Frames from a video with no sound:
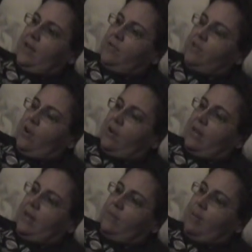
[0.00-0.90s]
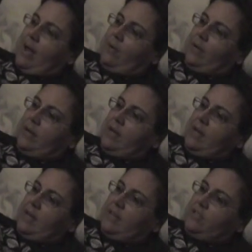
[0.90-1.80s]
and her dark head bowing,
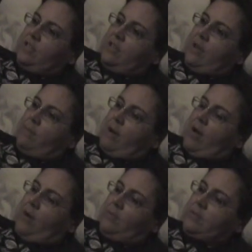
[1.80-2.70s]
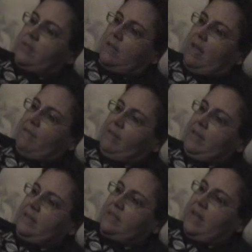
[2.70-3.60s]
and she thought Ma was the
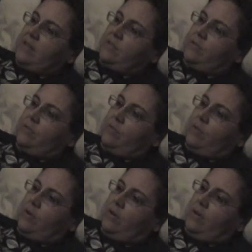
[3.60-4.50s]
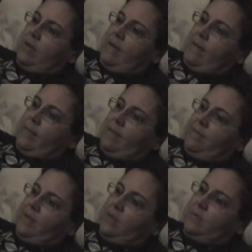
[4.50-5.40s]
loveliest dancer in the world. The
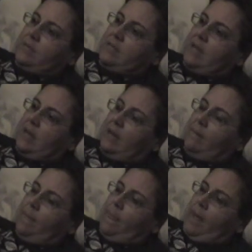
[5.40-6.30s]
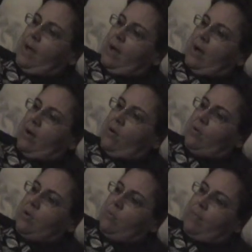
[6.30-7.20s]
fiddle was singing.
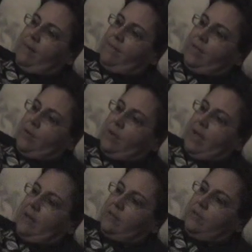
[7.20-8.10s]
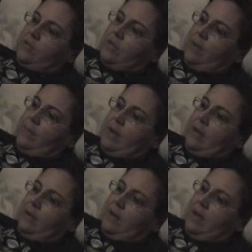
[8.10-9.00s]
Oh, you buffalo gals, aren't you coming
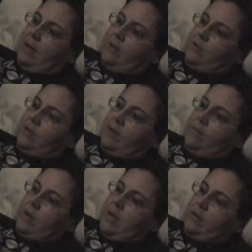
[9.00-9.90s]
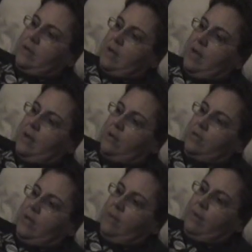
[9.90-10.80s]
out tonight? Aren't you coming out tonight?
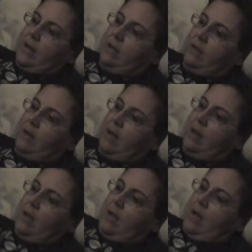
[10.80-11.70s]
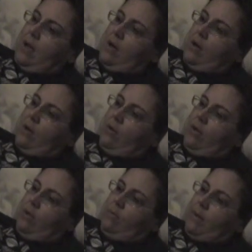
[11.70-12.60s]
Aren't you coming out tonight? Oh,
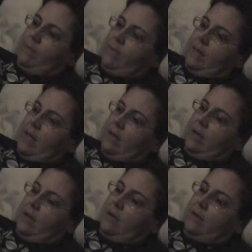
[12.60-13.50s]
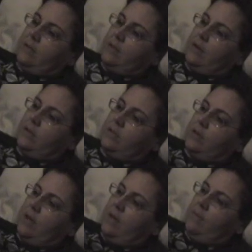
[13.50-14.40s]
you buffalo girls, aren't
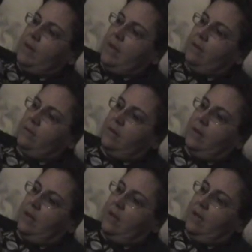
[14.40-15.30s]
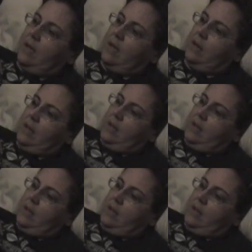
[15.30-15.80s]
you coming out tonight